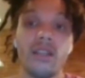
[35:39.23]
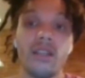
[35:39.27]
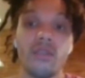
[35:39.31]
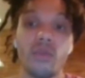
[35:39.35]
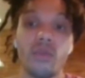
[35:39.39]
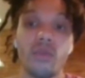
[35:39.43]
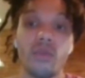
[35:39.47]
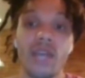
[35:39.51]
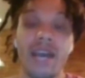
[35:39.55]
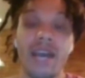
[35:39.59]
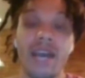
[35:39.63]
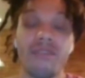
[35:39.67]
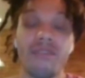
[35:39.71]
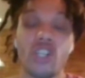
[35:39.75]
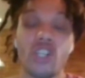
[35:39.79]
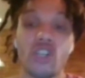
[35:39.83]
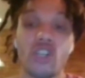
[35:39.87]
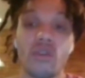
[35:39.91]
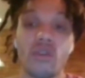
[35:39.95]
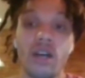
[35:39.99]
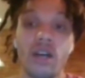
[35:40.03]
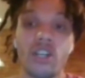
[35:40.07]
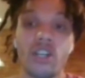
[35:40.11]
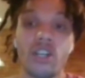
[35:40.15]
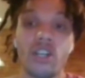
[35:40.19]
when you have the
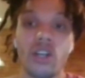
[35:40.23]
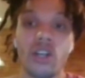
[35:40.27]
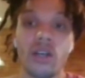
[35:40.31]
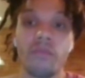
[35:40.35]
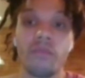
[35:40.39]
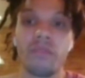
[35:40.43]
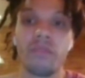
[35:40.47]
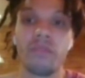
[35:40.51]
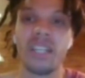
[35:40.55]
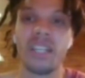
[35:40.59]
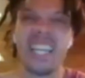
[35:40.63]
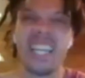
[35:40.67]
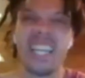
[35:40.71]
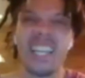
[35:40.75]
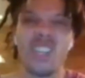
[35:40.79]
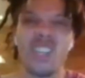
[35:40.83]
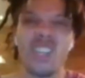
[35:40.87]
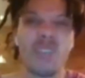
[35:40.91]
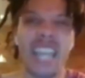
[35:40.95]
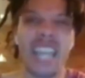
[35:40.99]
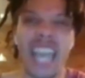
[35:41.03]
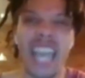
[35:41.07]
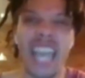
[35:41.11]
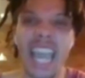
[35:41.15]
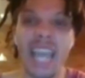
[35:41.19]
structure,
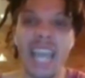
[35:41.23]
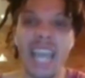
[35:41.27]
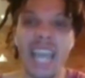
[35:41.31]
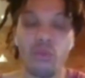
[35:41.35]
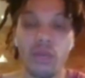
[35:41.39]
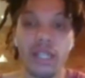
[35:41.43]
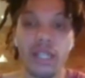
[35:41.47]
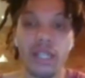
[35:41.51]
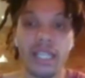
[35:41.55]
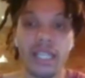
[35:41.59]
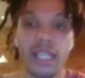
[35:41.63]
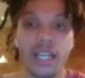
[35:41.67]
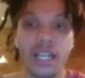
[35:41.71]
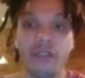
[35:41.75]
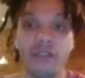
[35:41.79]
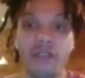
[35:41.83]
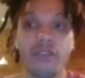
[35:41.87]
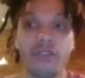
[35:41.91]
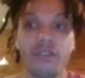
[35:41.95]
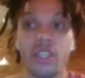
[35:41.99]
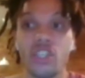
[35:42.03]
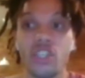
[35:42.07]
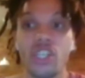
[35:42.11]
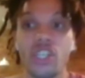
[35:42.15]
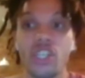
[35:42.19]
you can't really
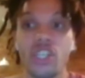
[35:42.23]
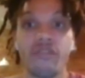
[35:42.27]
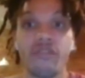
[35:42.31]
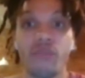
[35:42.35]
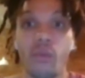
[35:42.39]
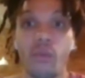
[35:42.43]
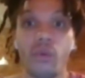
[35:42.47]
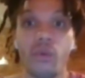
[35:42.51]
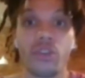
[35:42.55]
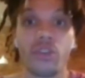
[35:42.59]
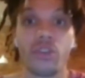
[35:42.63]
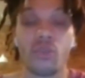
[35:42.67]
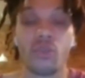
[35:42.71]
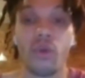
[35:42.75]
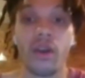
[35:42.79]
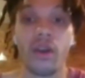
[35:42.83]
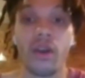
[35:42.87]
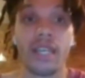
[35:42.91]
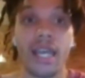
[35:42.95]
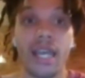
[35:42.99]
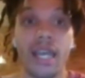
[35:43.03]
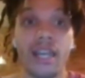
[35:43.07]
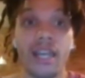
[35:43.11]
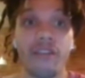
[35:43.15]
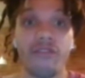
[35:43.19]
cover the g4 square
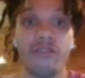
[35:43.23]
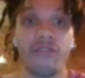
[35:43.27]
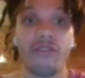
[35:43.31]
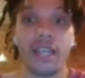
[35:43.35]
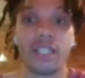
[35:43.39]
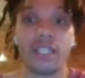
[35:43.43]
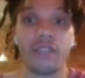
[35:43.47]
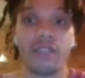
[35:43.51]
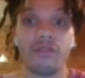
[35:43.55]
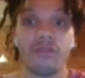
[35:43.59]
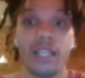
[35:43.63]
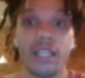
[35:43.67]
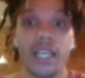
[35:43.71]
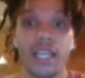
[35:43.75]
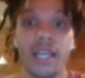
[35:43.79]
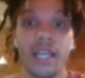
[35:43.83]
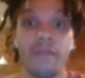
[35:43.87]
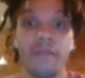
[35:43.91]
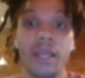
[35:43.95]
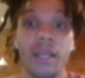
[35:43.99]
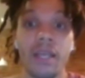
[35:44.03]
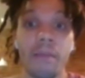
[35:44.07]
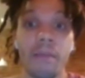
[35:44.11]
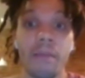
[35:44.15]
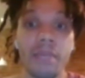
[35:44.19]
again effectively
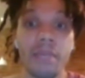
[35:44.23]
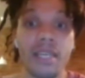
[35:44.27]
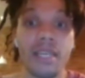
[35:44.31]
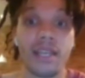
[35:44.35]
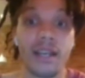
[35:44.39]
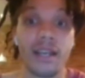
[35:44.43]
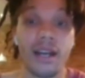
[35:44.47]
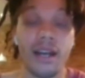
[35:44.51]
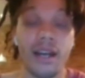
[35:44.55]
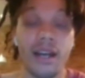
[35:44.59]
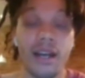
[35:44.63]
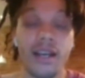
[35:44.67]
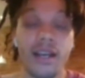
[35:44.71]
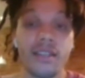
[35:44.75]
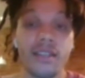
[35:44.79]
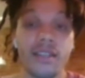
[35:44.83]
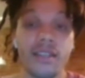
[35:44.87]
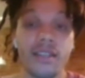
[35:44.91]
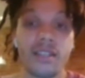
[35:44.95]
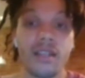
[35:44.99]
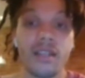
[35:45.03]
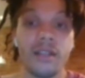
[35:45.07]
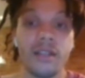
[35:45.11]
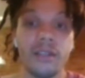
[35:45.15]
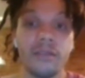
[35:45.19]

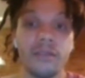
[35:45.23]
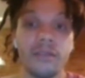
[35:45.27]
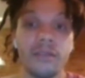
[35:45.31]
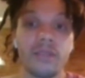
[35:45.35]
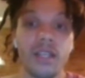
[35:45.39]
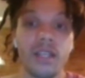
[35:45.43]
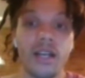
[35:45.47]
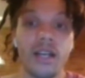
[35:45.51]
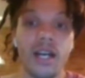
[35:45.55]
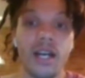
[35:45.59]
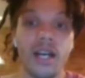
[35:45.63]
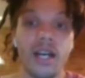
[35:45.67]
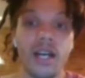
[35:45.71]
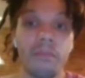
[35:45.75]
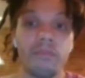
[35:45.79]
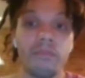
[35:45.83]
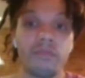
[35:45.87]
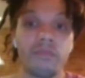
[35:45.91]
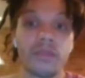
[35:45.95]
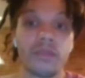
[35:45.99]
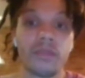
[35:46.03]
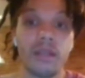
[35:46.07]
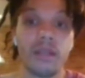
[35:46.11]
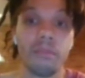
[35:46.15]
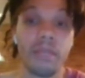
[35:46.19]
because
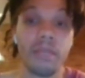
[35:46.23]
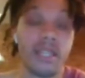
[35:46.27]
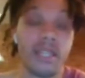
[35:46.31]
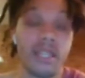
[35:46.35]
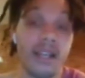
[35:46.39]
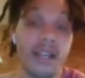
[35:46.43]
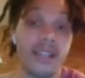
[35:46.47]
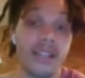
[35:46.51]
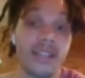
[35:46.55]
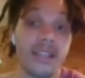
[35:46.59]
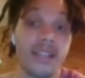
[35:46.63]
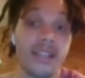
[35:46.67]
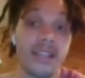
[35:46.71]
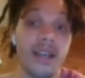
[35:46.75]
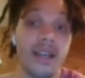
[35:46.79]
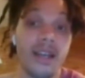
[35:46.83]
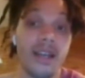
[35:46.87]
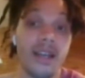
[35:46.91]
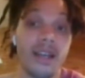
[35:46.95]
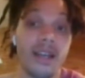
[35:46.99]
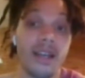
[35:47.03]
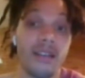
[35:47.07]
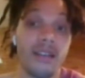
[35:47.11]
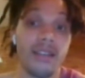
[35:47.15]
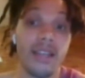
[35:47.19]

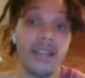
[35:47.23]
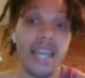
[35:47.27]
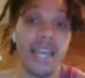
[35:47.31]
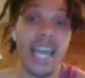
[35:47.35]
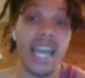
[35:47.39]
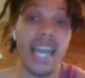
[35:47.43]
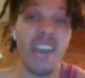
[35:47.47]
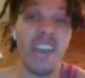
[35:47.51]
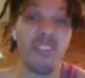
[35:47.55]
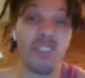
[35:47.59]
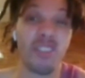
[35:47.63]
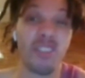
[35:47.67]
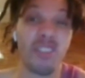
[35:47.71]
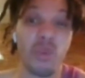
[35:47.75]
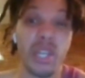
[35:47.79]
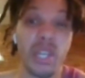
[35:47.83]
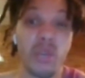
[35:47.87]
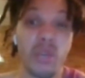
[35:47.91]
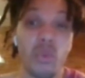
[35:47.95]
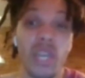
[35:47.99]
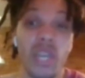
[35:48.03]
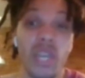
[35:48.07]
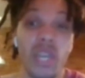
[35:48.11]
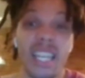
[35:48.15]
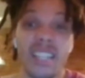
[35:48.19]
f3
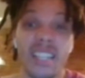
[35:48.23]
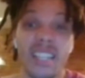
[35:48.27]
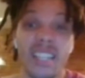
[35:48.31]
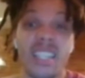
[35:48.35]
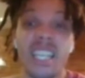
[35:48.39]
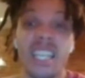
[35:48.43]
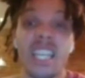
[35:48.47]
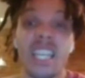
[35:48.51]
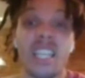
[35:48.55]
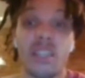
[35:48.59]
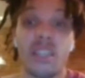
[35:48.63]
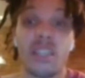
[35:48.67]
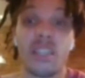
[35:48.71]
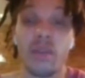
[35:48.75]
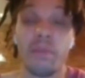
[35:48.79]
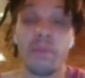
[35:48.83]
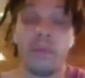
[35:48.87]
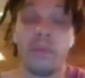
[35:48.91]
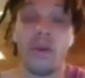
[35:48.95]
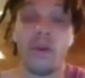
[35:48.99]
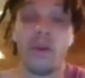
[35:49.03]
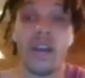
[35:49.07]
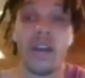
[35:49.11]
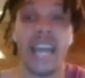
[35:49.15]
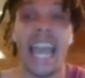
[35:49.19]
weakens the e3
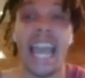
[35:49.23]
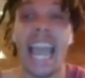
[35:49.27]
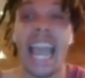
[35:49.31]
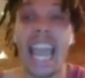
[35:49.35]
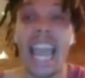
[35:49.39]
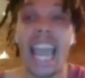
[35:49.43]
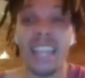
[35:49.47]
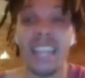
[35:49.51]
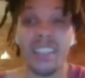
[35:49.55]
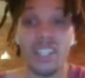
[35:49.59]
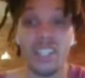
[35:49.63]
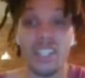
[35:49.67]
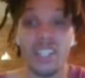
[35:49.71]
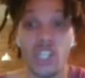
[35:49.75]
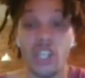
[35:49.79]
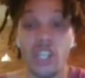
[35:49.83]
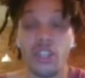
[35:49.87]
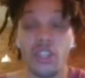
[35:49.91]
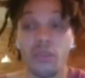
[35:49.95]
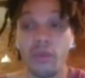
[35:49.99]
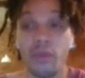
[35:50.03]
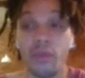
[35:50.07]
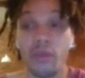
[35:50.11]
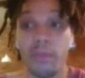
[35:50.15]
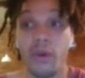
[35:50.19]
pawn and the
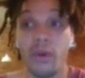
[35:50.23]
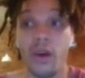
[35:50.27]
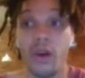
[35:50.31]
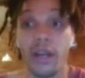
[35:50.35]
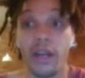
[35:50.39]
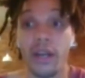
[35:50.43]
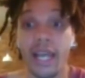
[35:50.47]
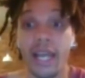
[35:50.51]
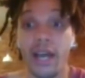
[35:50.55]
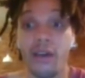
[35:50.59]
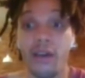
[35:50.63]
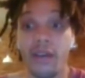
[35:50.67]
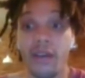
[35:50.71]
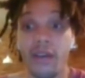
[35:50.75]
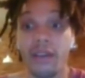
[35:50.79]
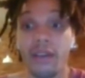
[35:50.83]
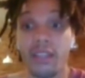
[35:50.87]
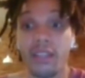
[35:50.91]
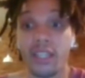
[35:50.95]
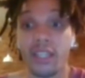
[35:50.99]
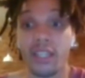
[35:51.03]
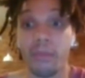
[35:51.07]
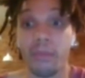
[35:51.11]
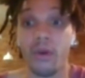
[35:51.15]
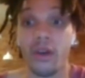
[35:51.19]
g3 pawn now
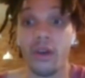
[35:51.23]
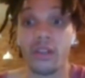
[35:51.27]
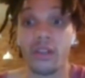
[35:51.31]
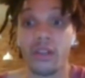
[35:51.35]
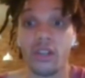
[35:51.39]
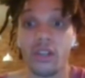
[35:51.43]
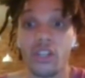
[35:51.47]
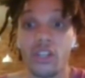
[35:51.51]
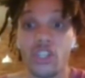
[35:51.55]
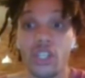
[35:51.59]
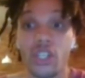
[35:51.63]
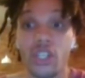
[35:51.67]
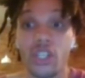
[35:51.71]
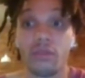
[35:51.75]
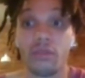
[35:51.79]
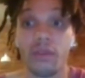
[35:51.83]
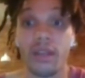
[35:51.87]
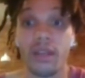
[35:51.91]
that the pawn is on g3.